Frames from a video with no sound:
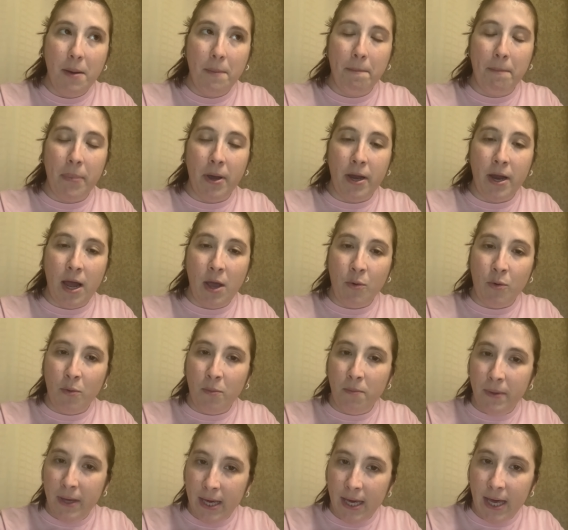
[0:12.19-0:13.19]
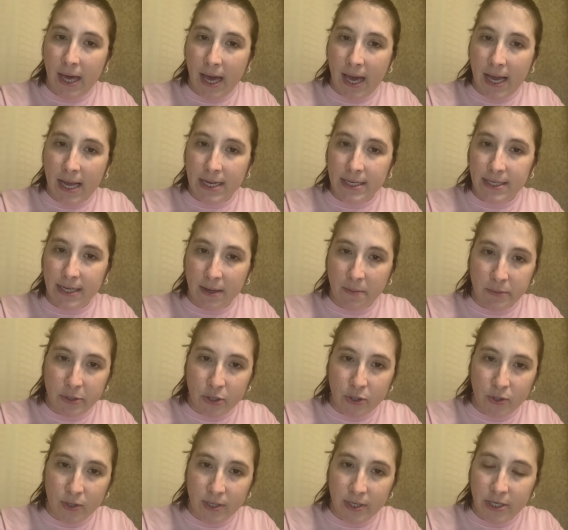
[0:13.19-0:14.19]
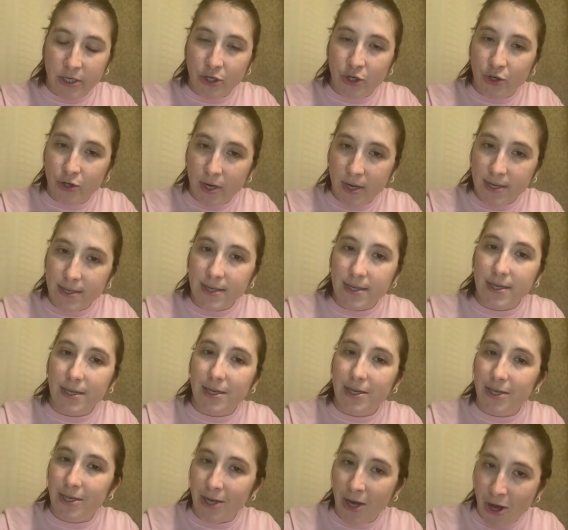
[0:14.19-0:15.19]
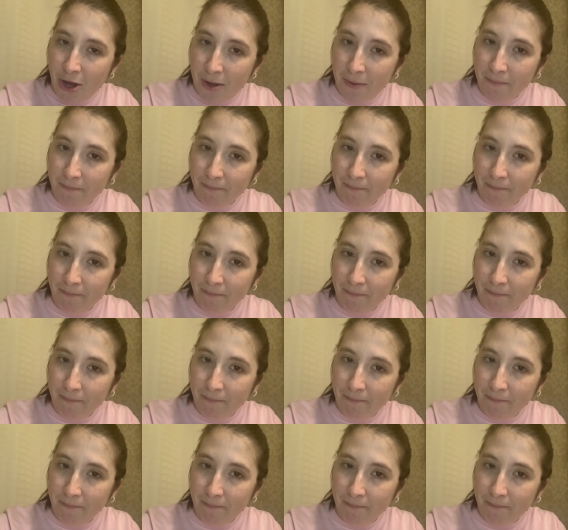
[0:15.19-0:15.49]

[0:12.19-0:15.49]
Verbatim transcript: but I will be a damsel in distress dom.